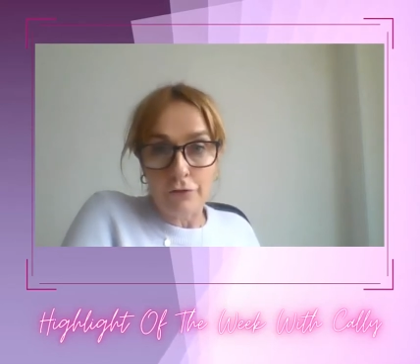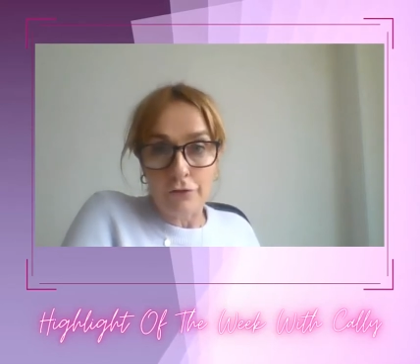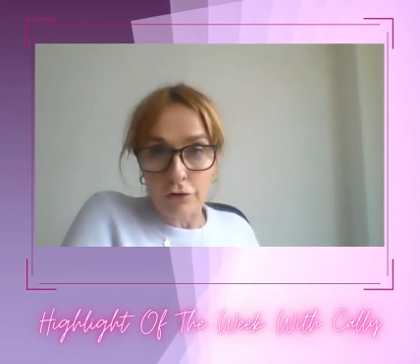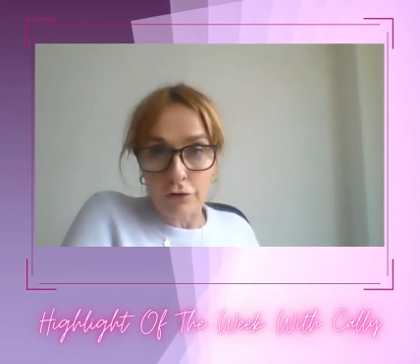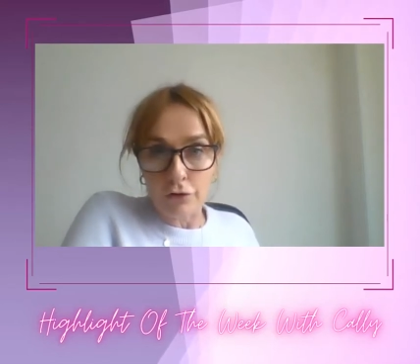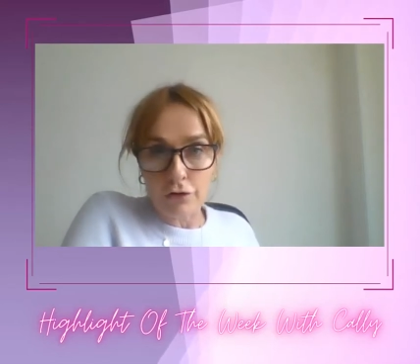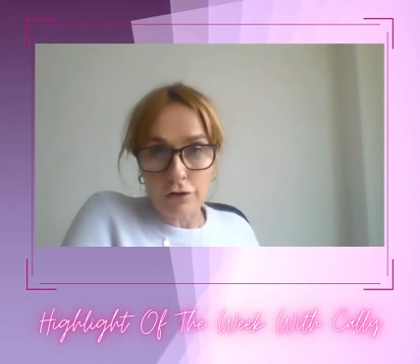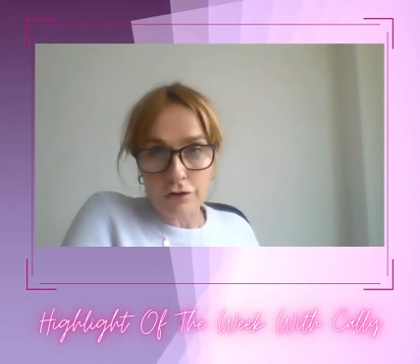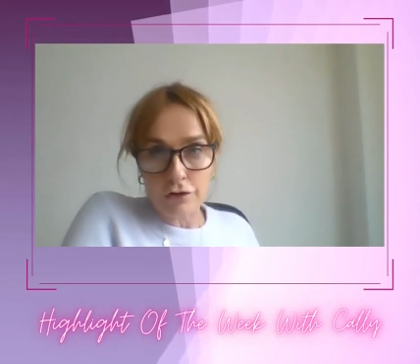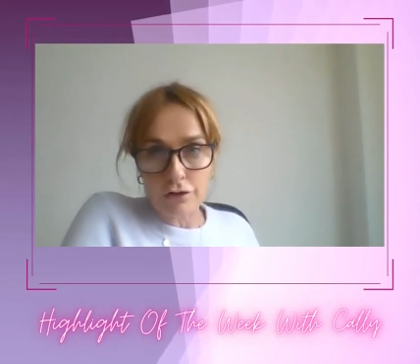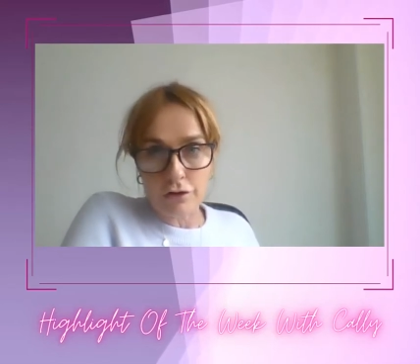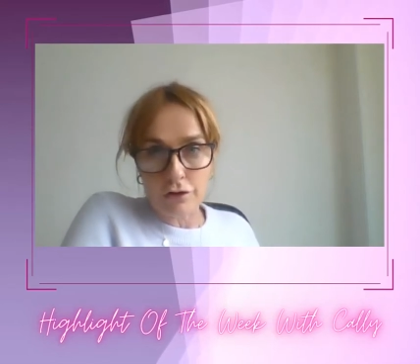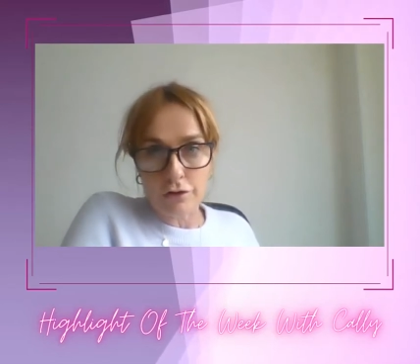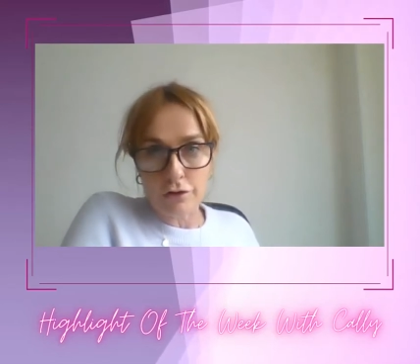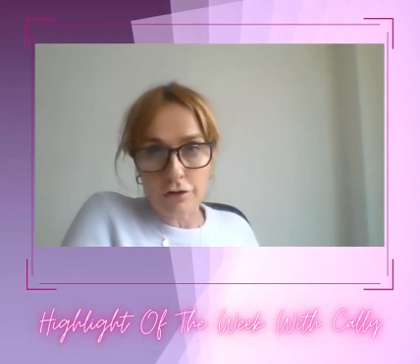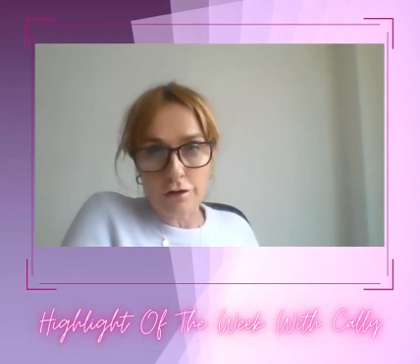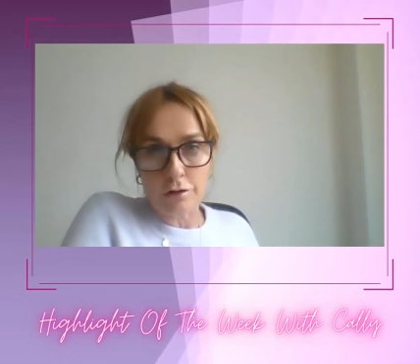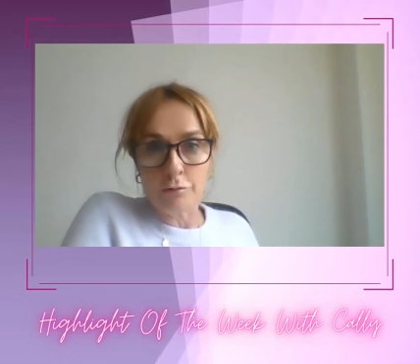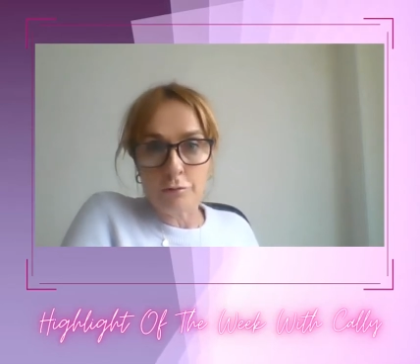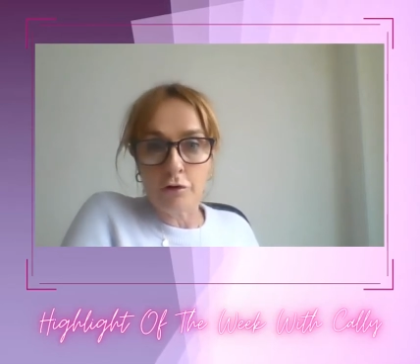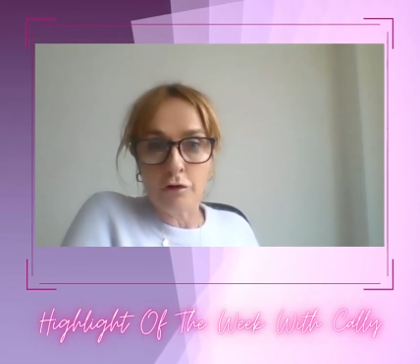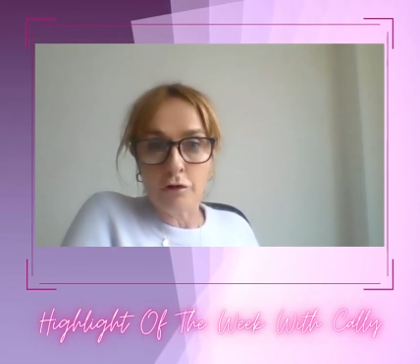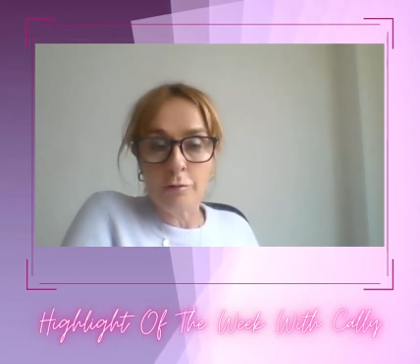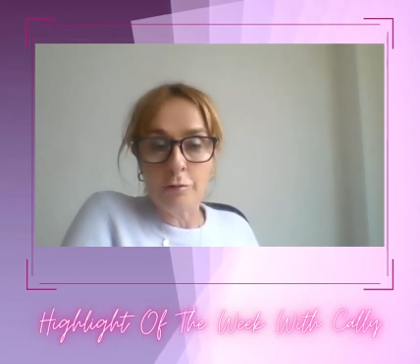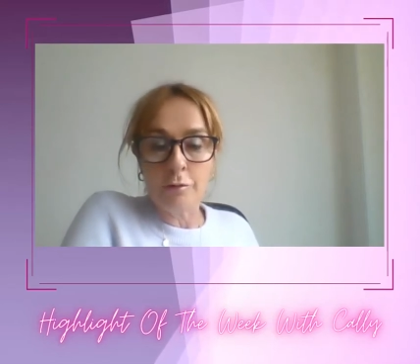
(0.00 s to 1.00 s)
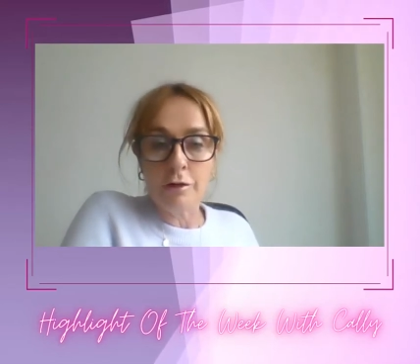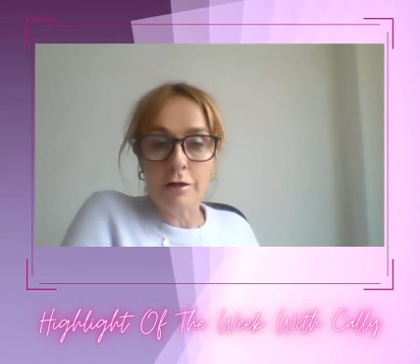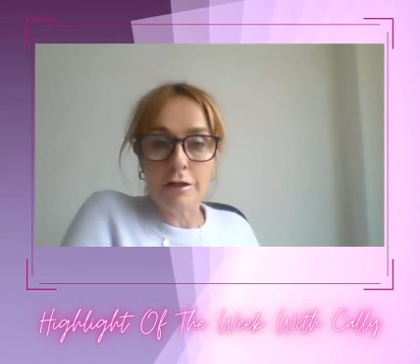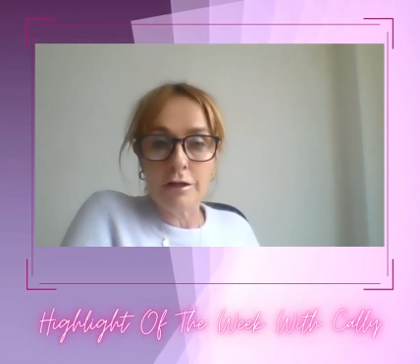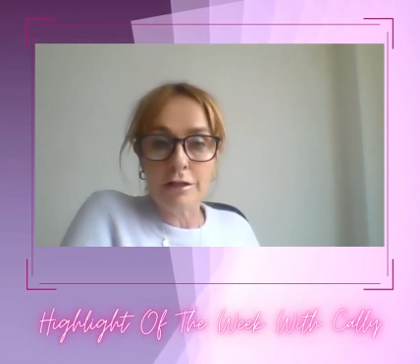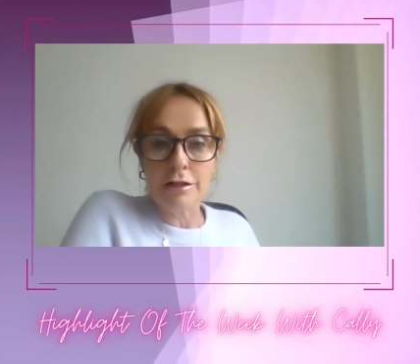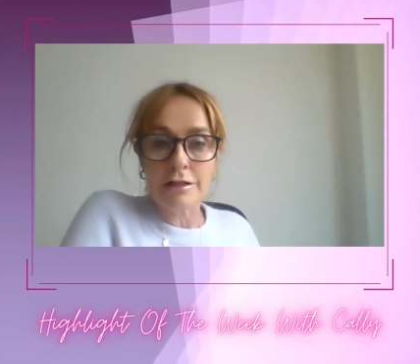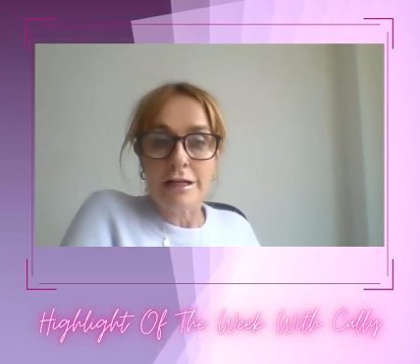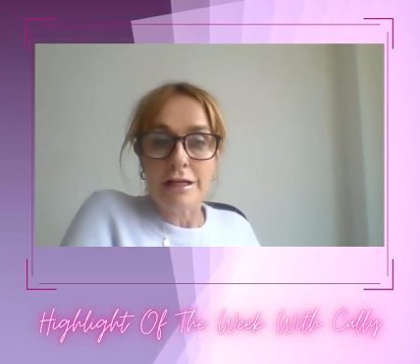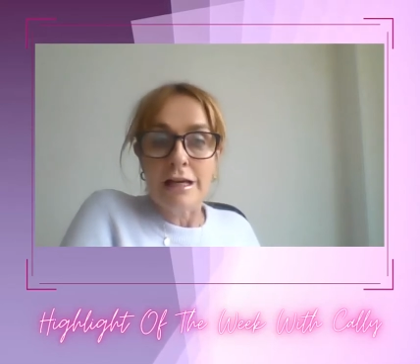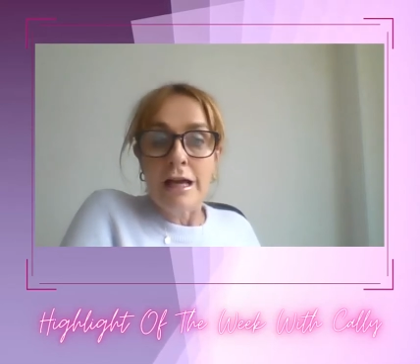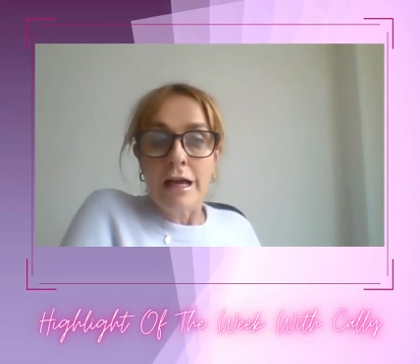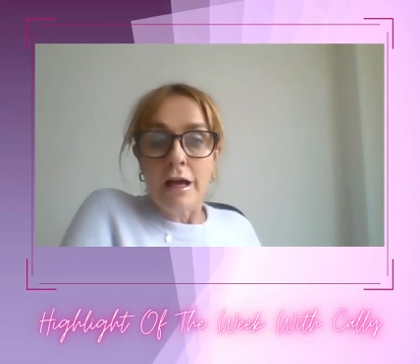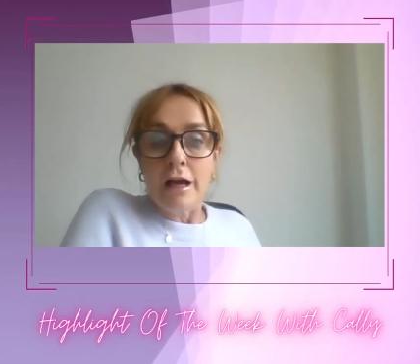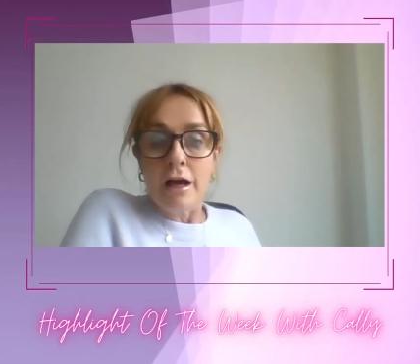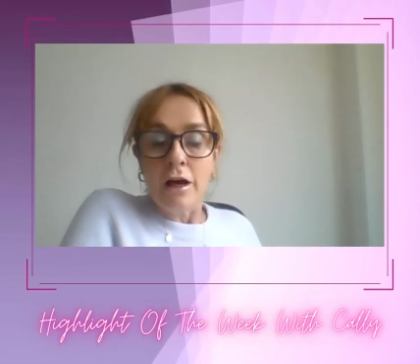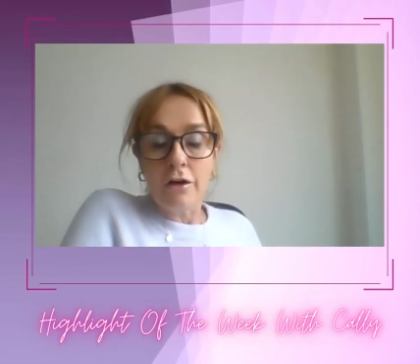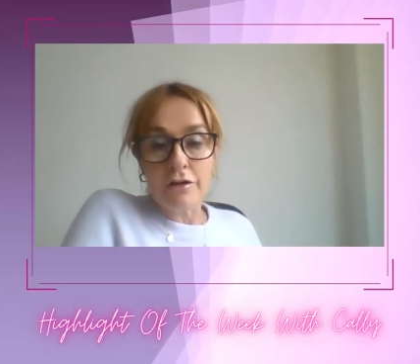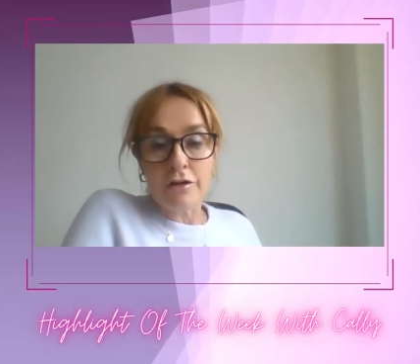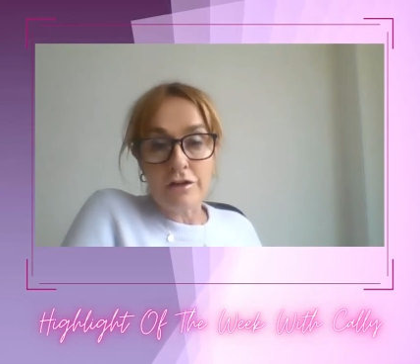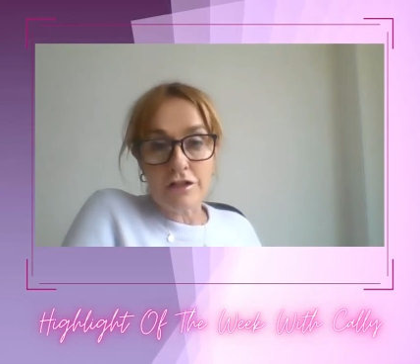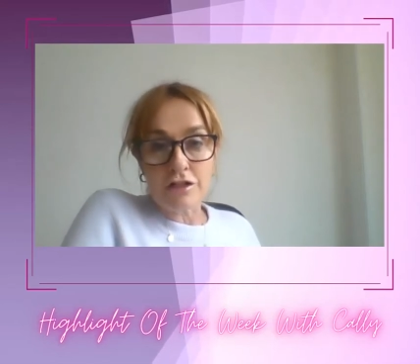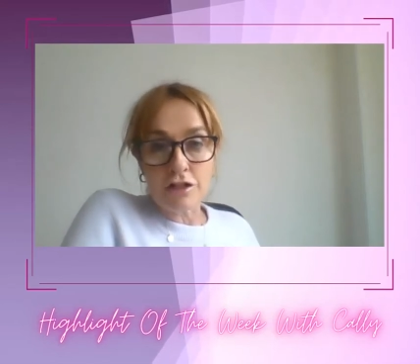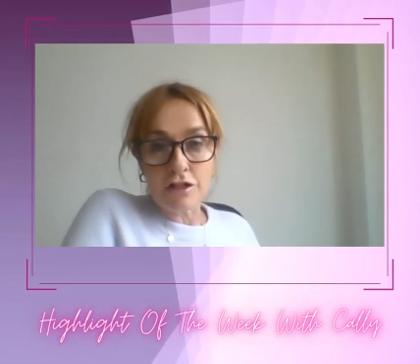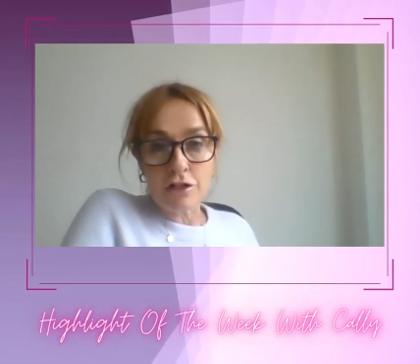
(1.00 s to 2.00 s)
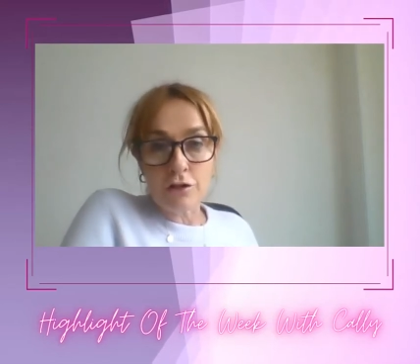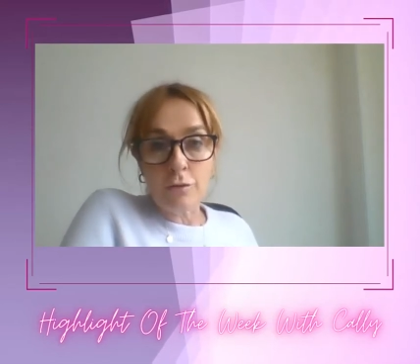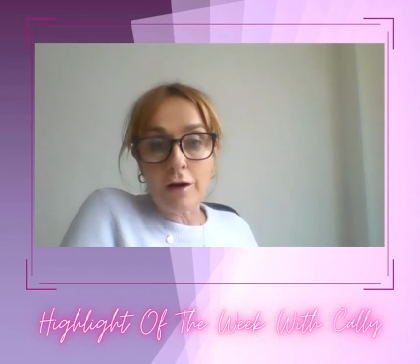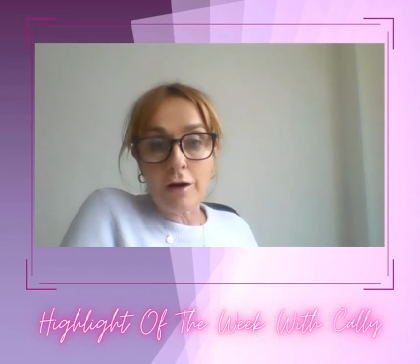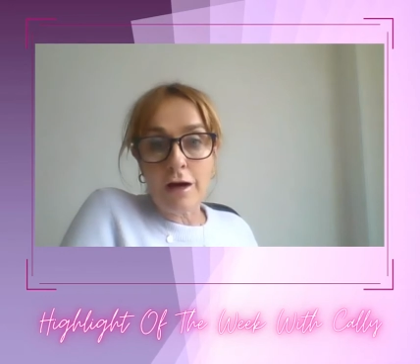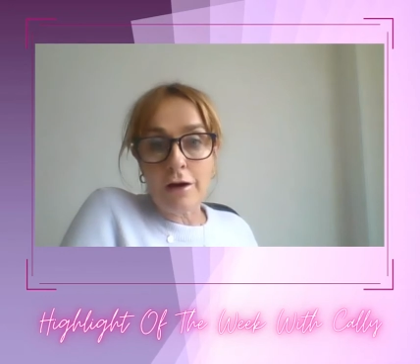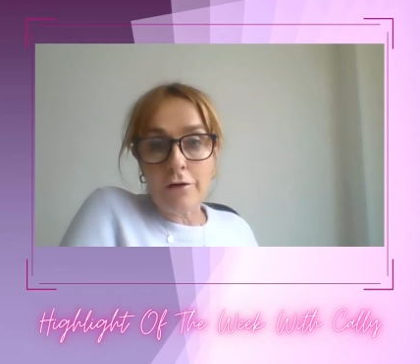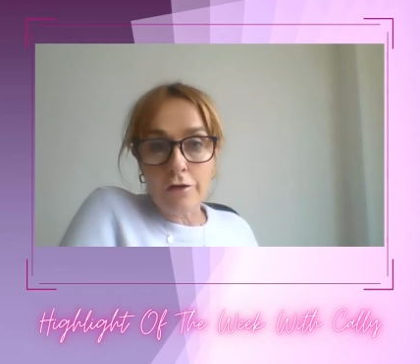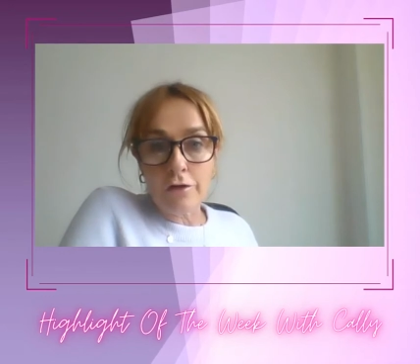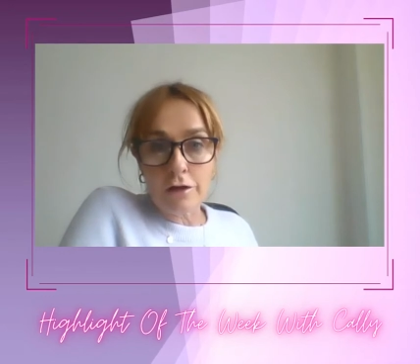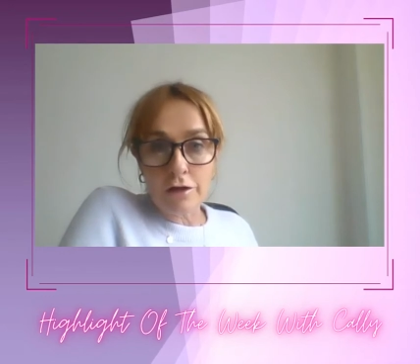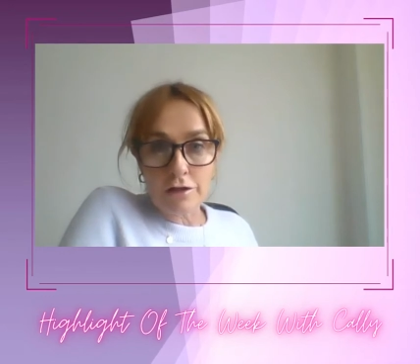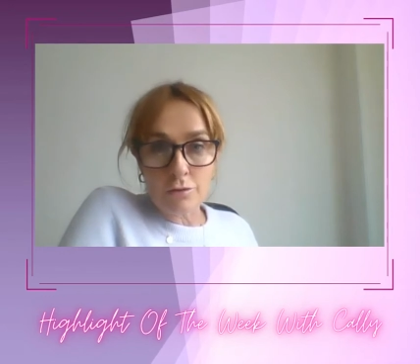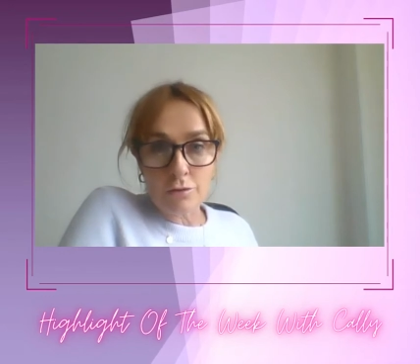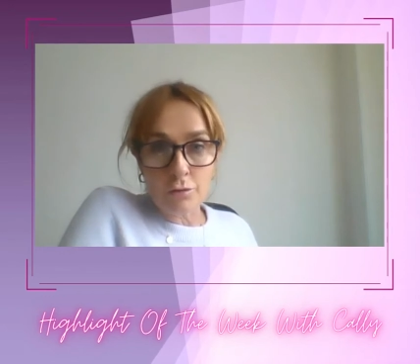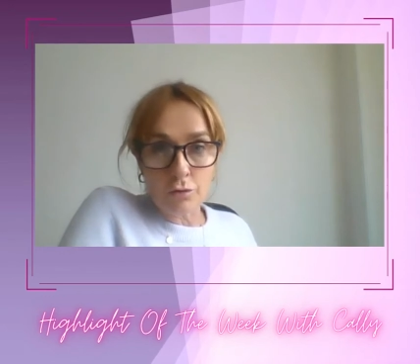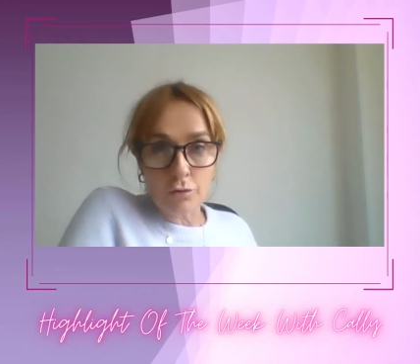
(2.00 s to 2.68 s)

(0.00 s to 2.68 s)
focus on at the moment, there's two areas.